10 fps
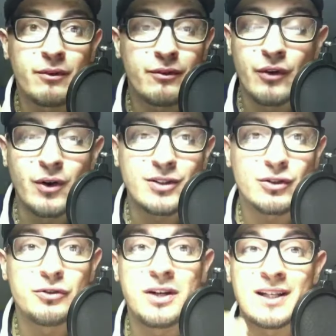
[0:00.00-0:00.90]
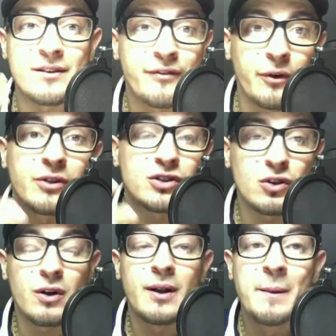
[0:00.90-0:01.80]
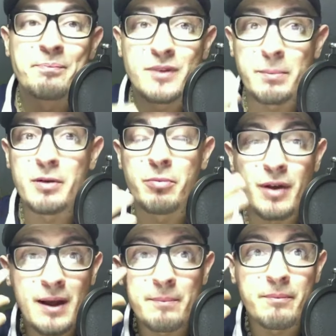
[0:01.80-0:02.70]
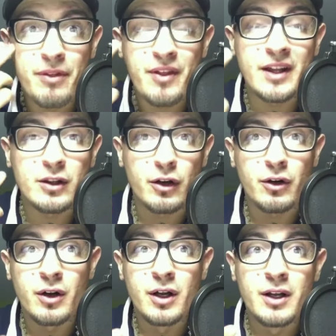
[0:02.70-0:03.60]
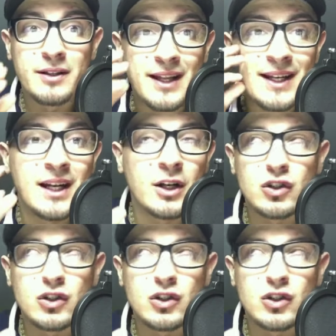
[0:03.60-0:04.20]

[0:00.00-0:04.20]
the people that think they're, they need to understand that what they're watching is